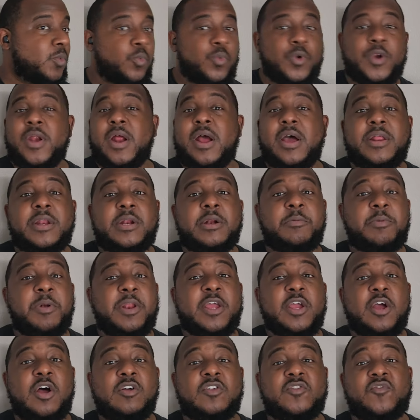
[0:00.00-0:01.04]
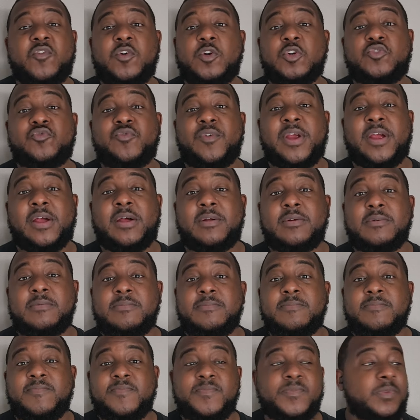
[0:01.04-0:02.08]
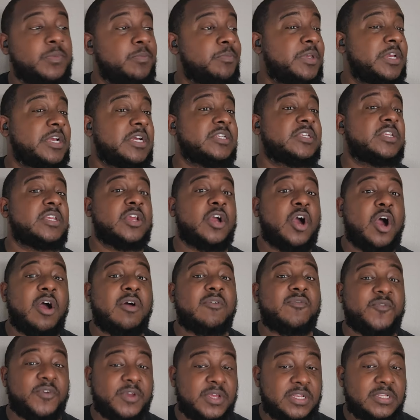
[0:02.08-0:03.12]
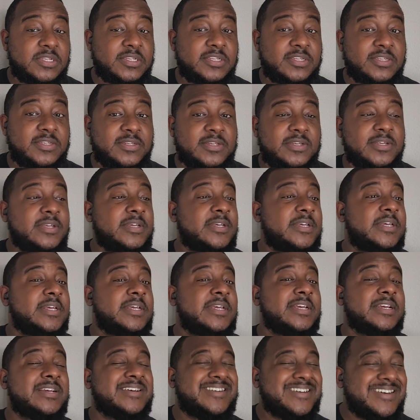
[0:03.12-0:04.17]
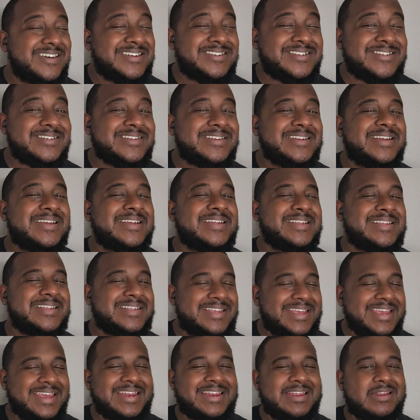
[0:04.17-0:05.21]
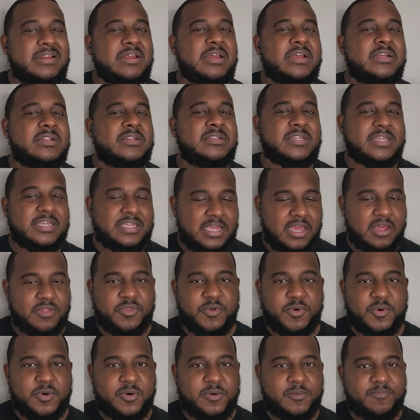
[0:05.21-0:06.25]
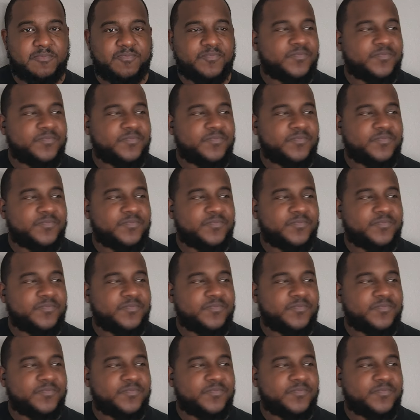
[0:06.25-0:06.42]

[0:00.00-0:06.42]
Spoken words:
We're out of the playoffs first round because the offense couldn't get it together.